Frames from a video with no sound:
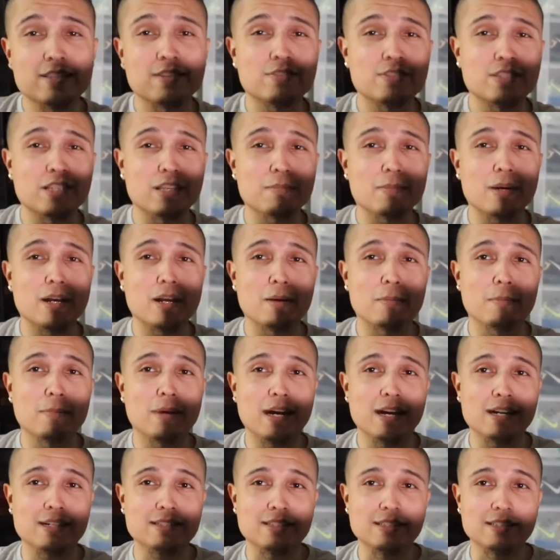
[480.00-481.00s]
have seen my
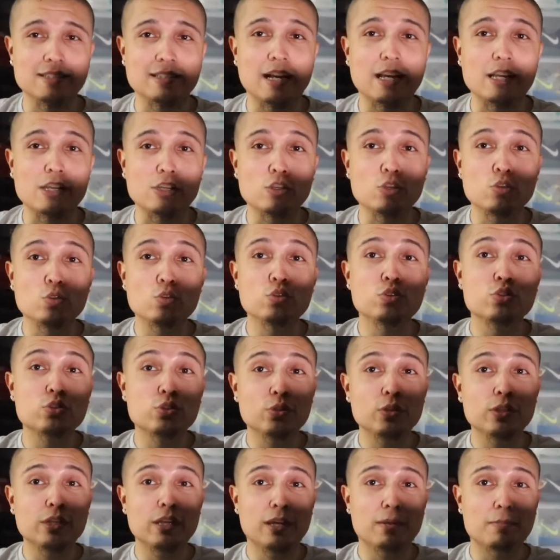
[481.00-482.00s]
unboxings. I
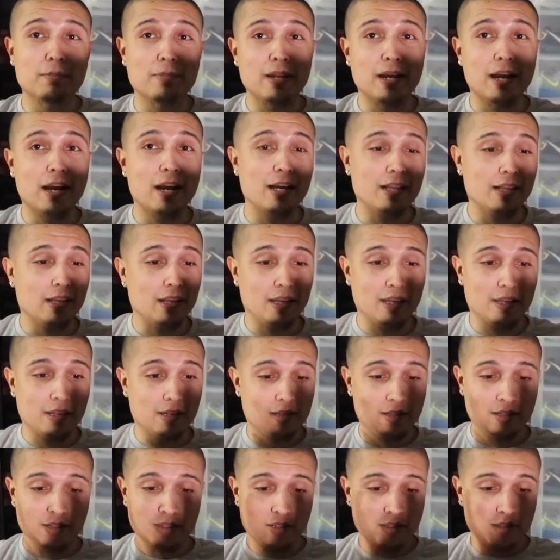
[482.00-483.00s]
usually am not like
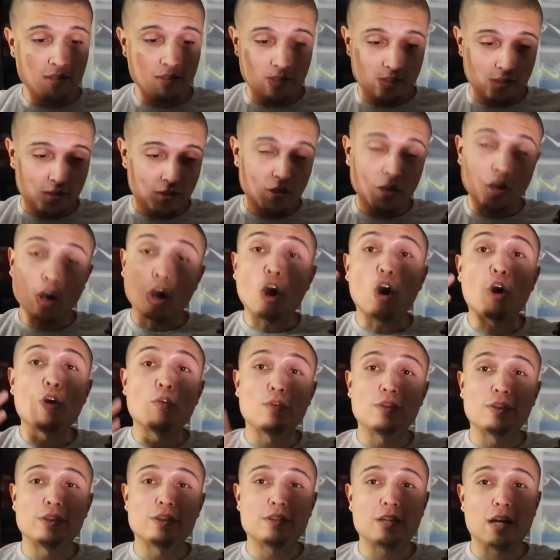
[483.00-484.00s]

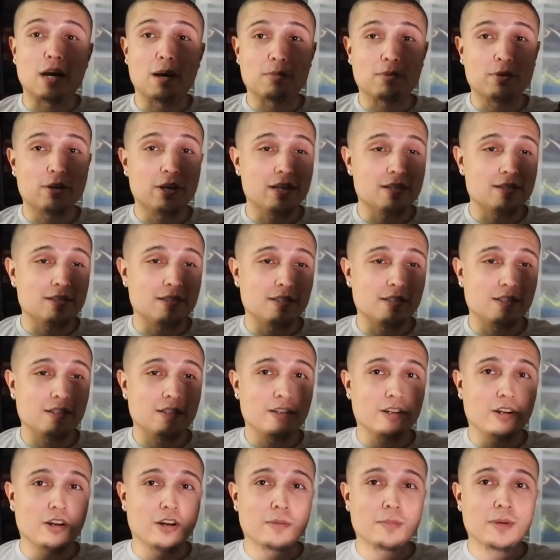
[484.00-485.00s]
over the top crazy
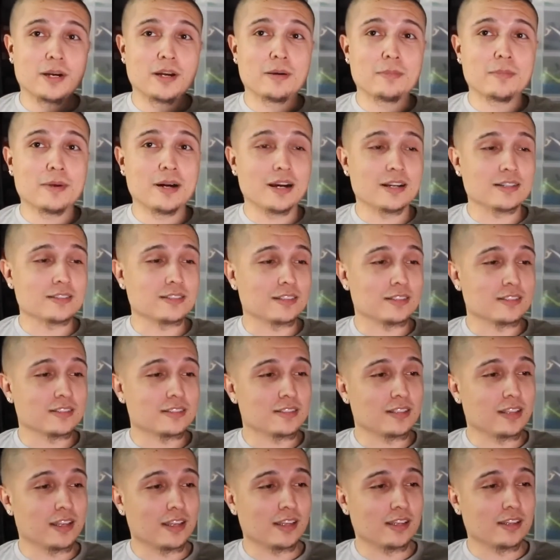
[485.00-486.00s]
on my
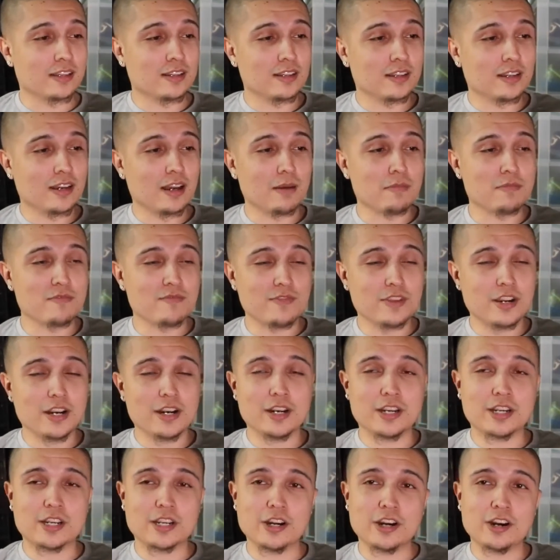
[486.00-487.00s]
unboxings. Like, I'm
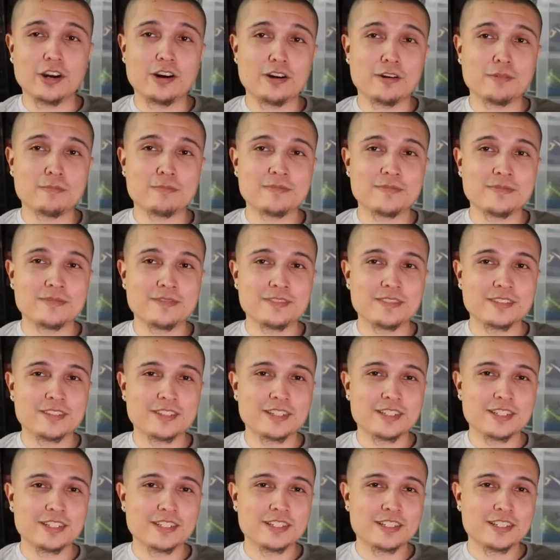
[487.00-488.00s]
very calm
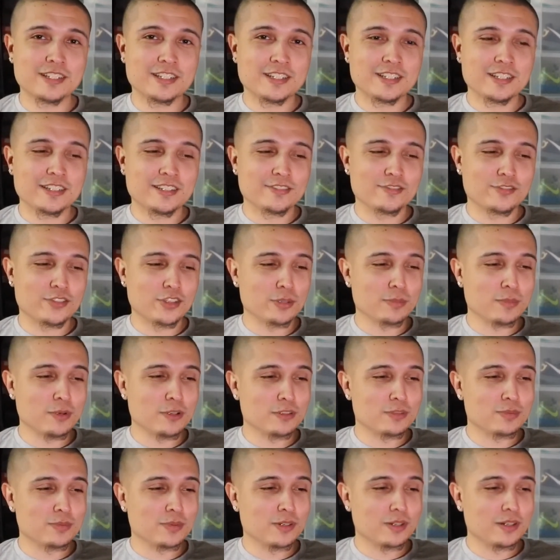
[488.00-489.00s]
for the
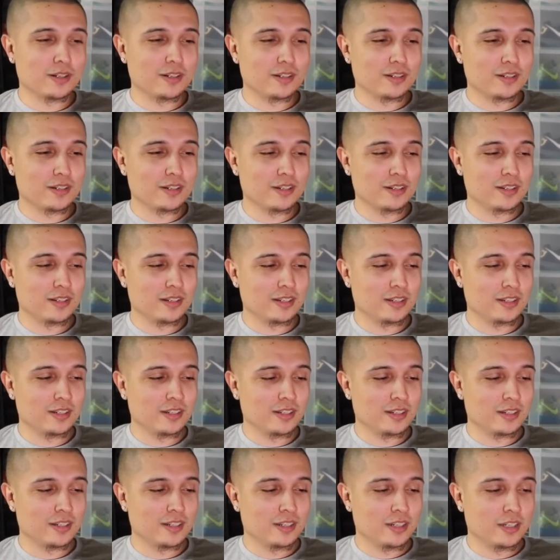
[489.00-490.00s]
most part,
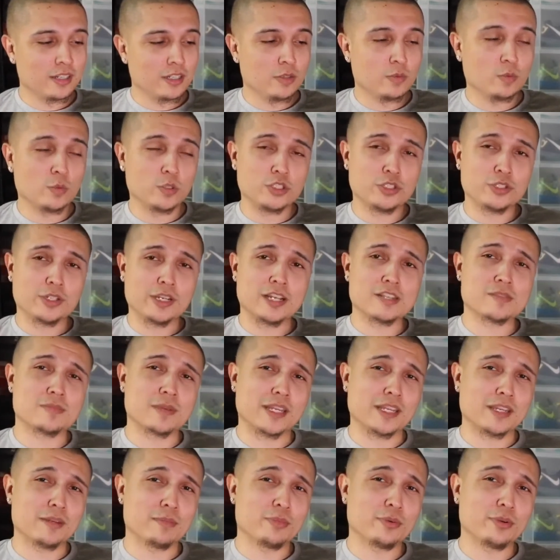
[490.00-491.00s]
which you guys
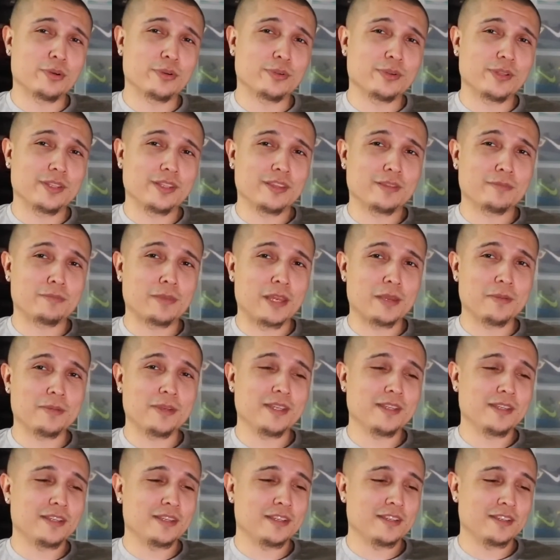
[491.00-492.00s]
might get bored with.
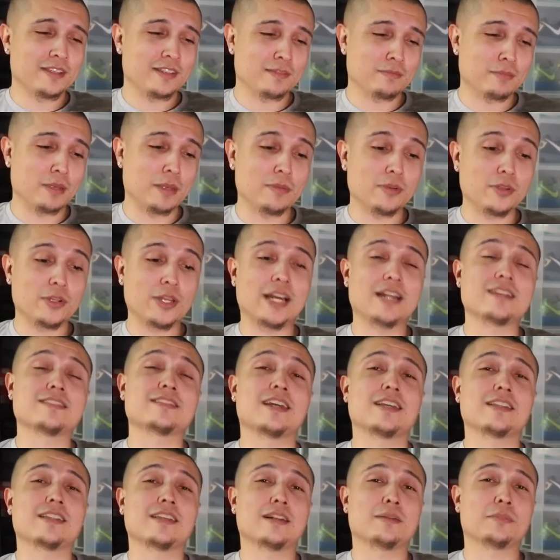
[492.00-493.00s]
Maybe you guys
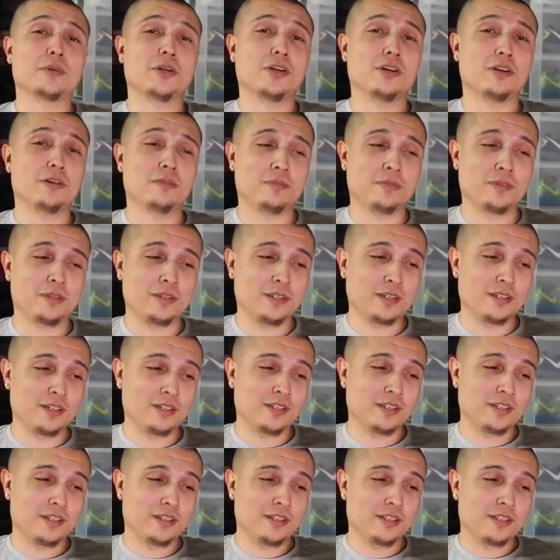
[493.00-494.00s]
like that I'm calm,
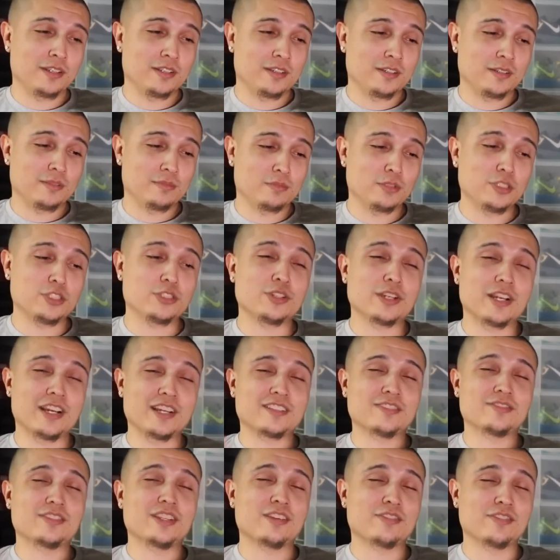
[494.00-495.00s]
but you
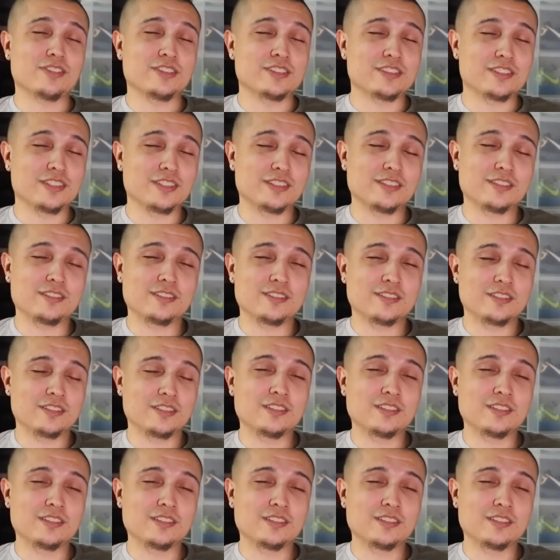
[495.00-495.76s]
guys have definitely seen